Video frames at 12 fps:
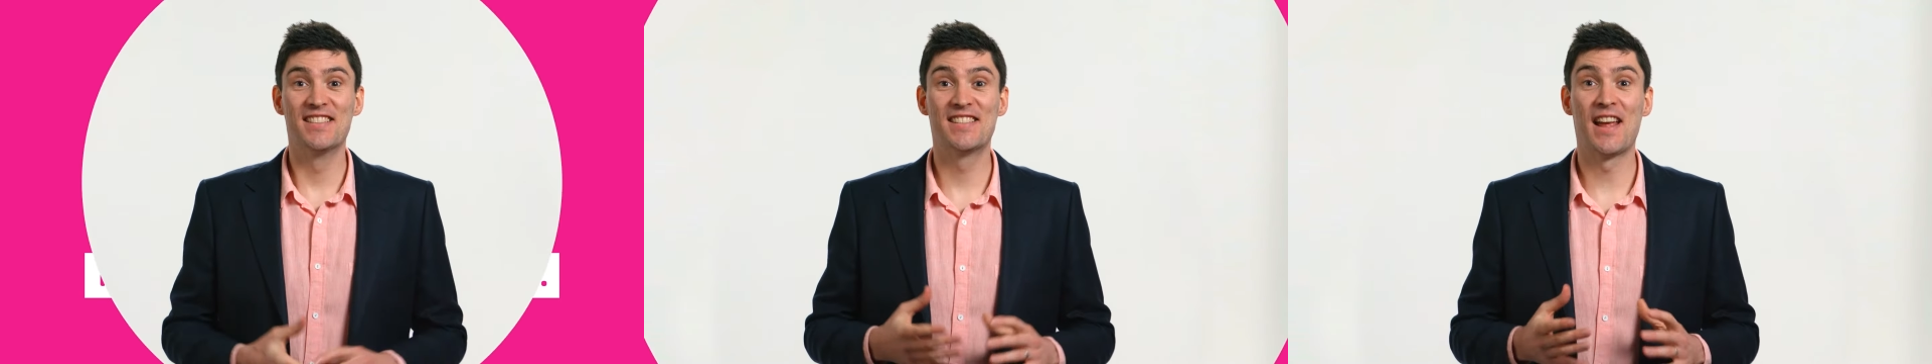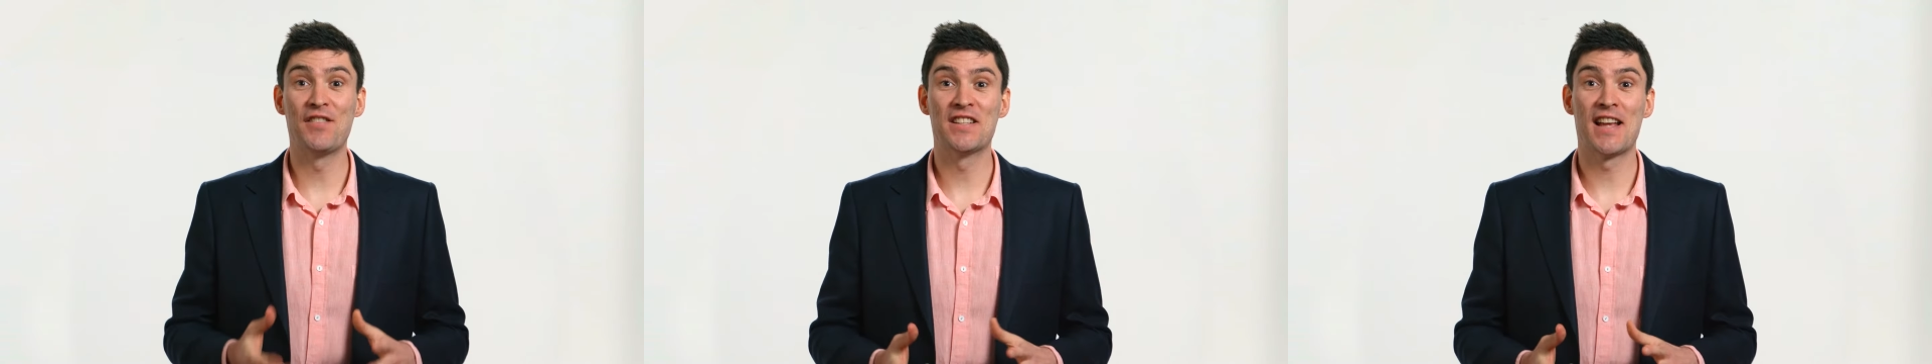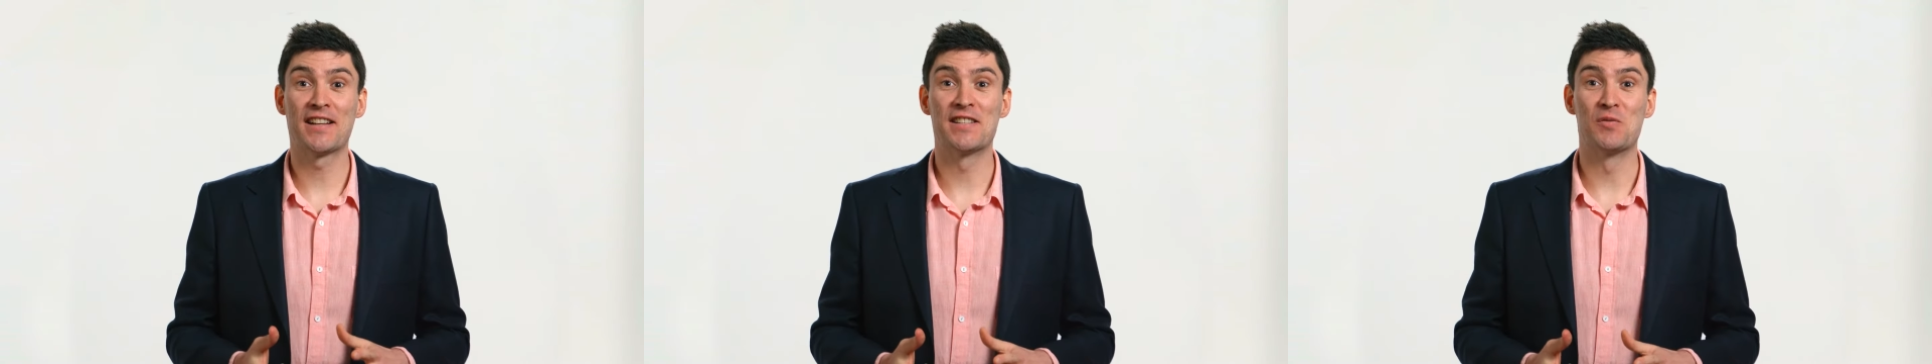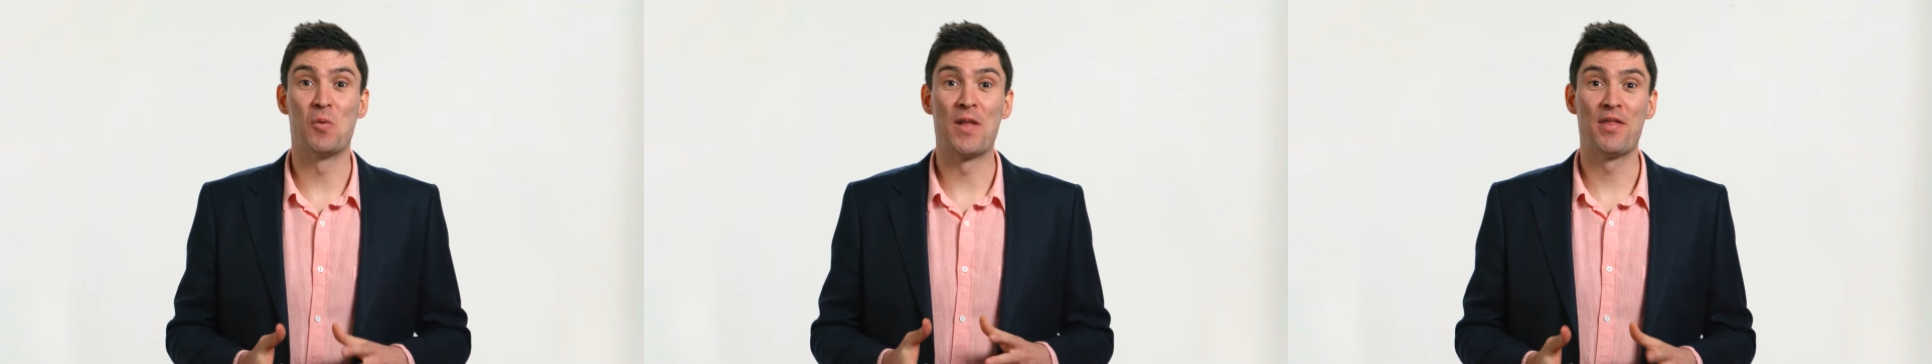Saving tax
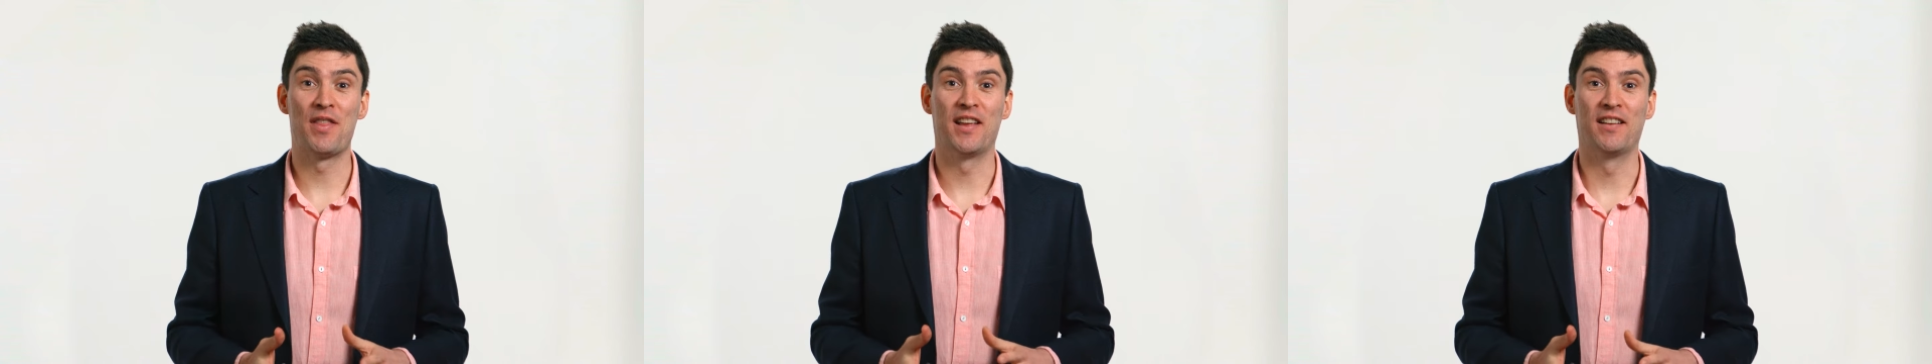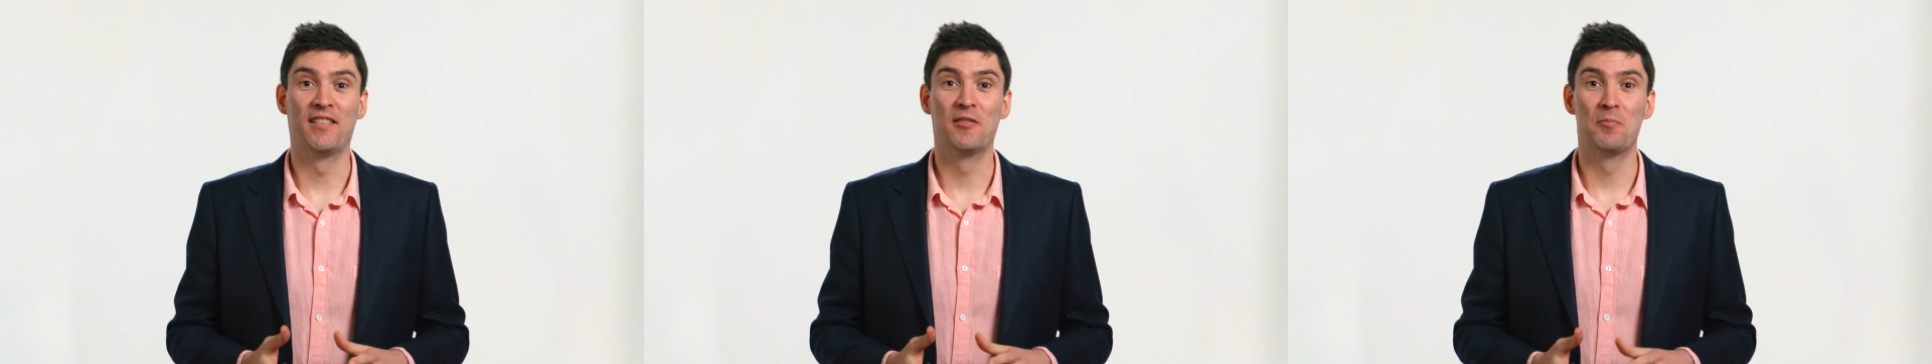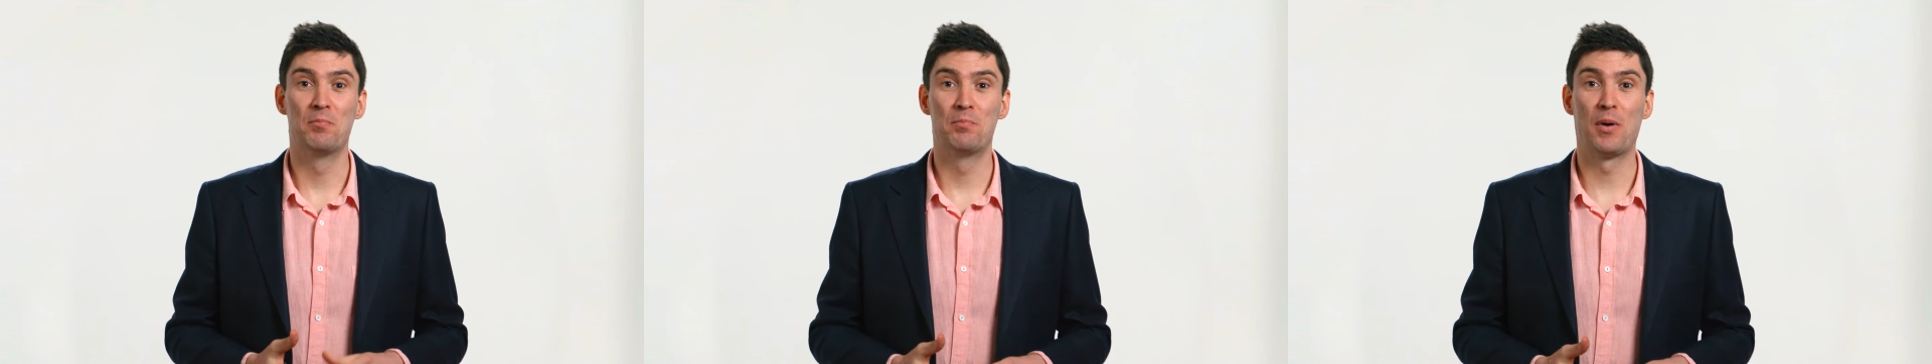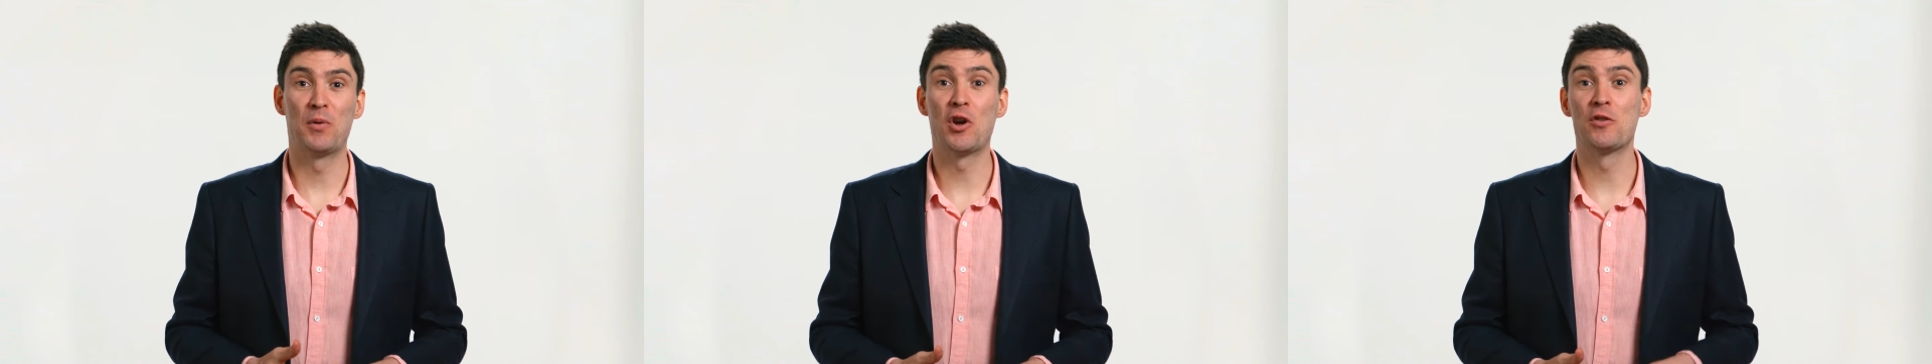is one thing,
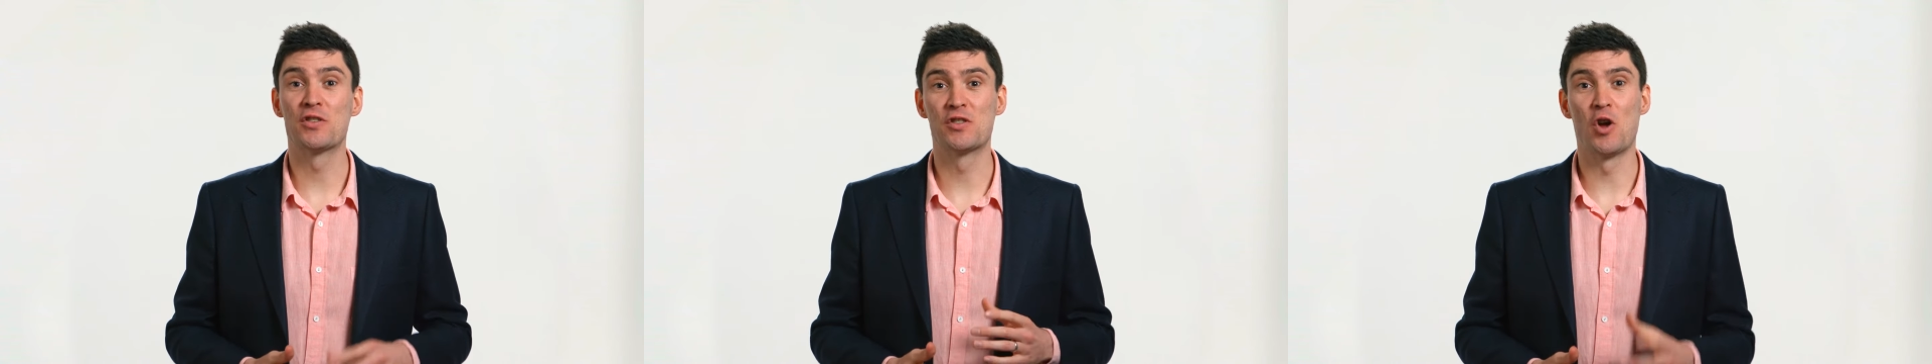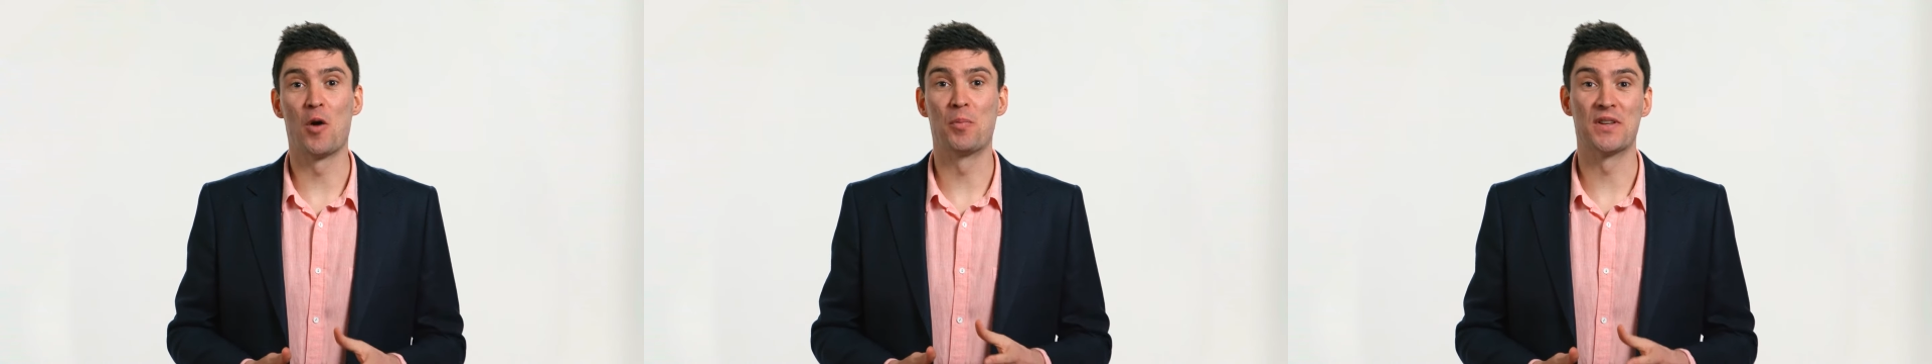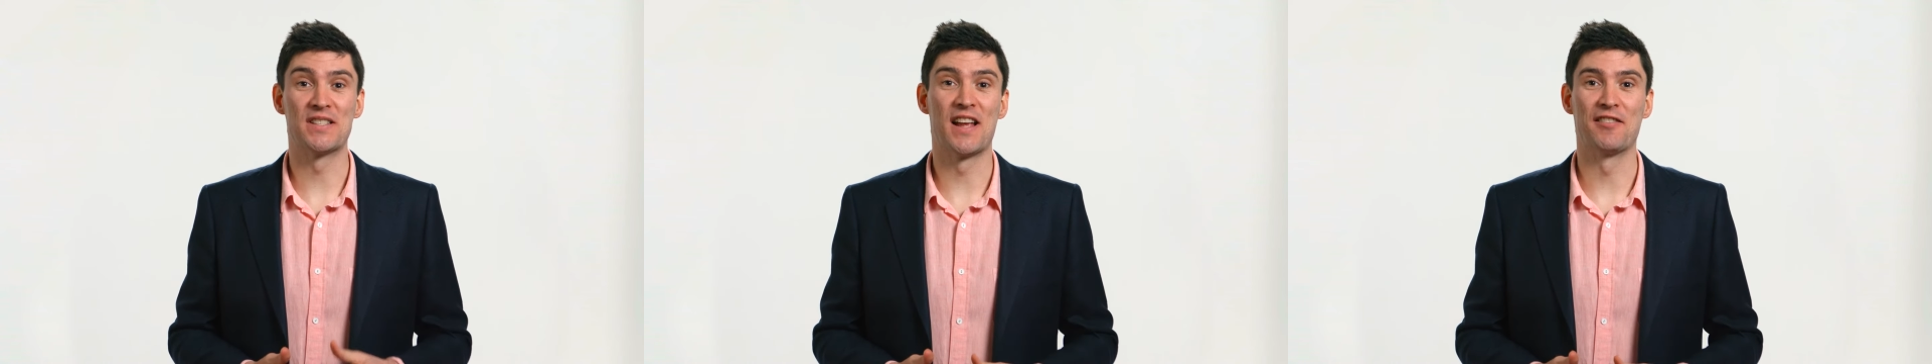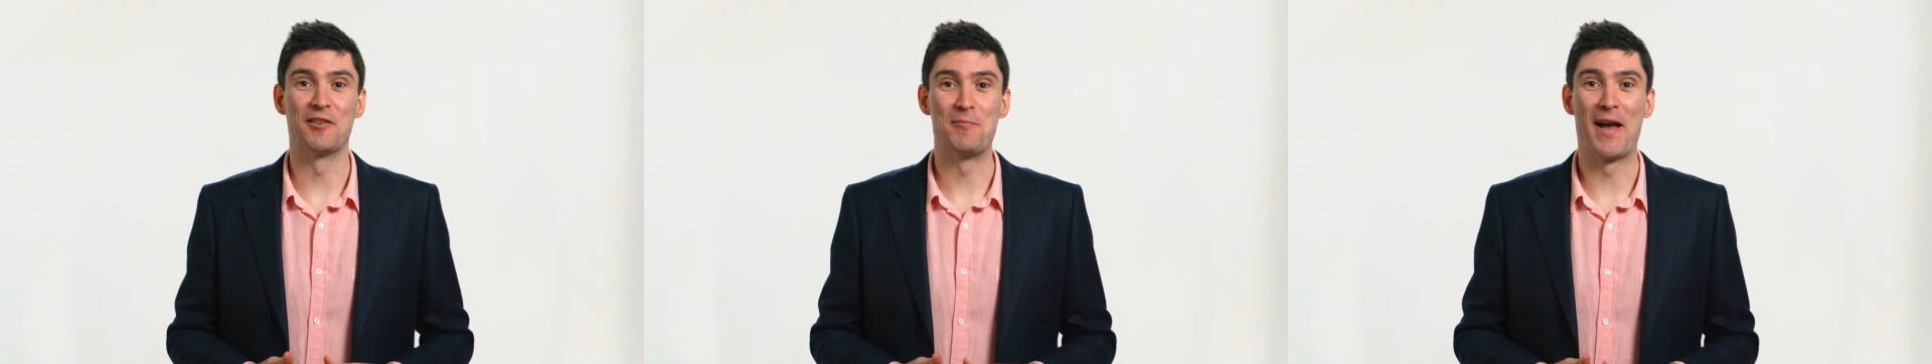but we don't stop at
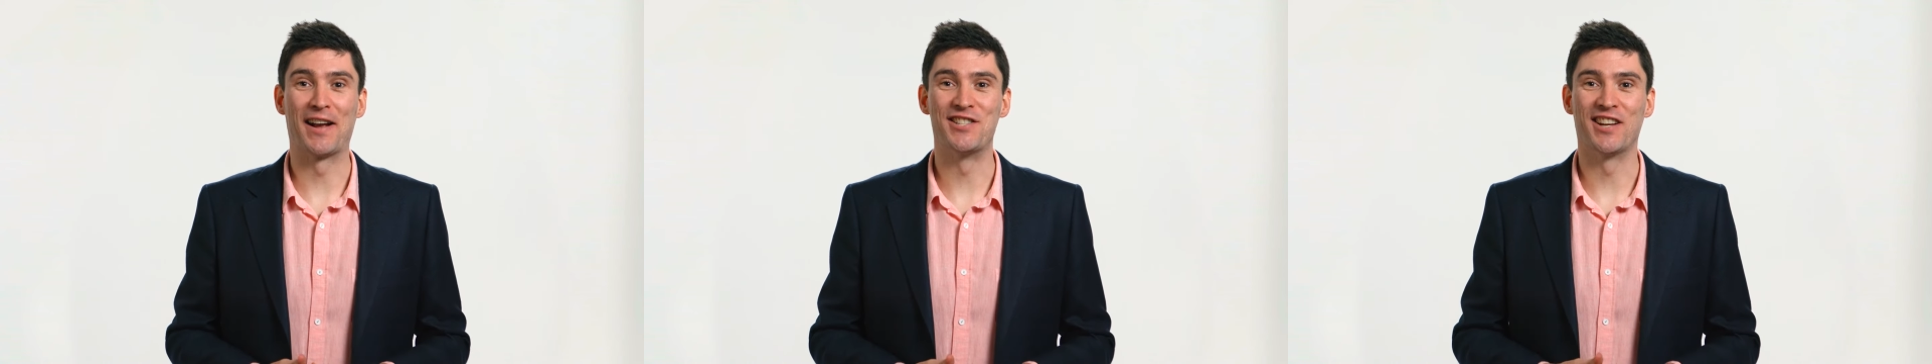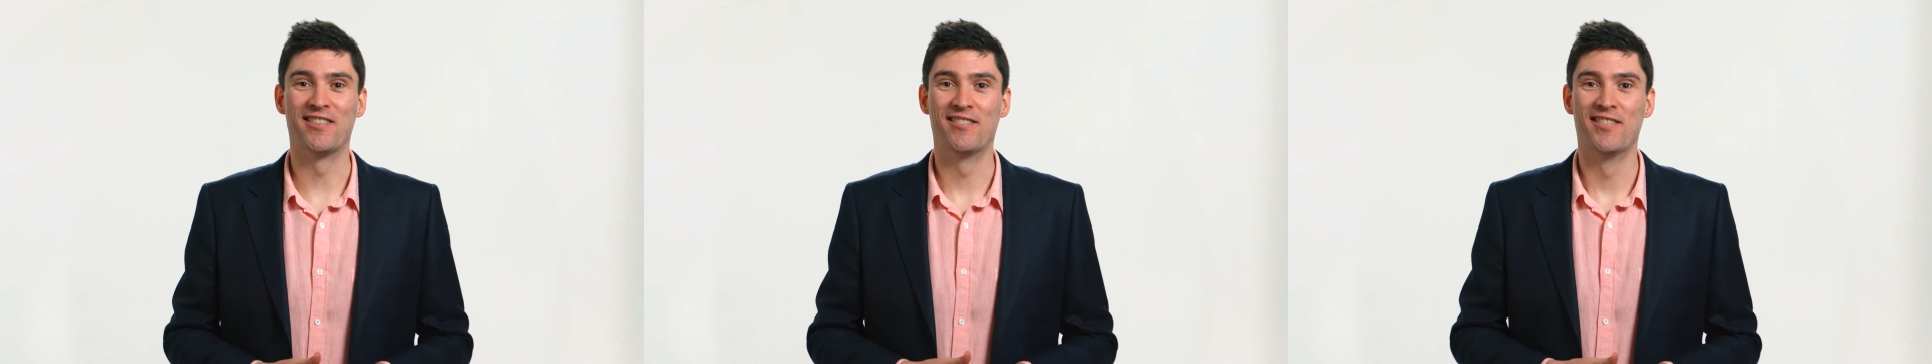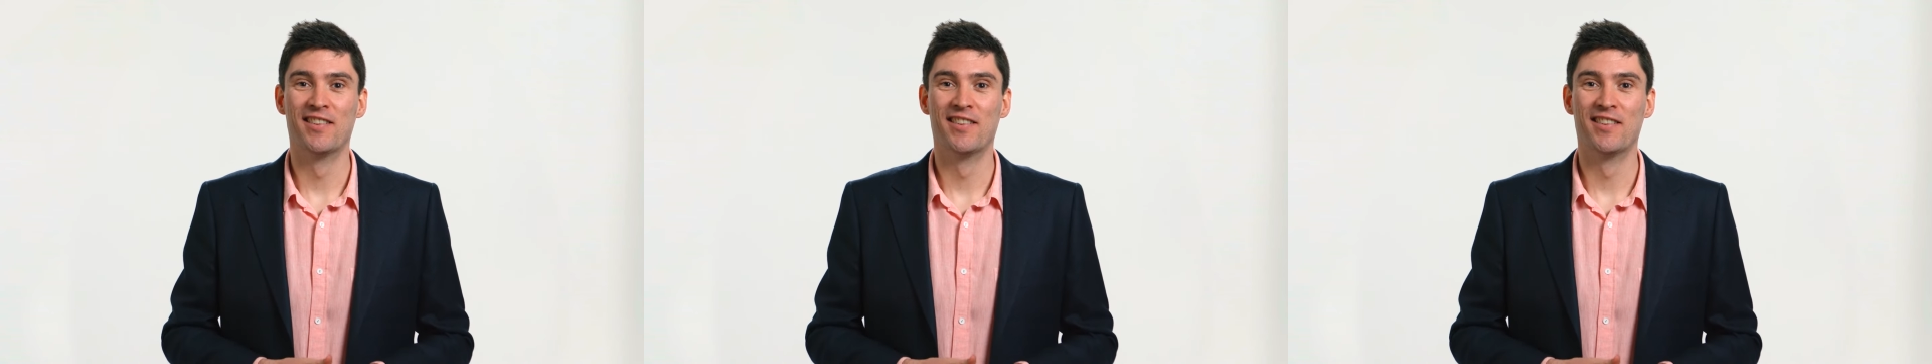salary packaging.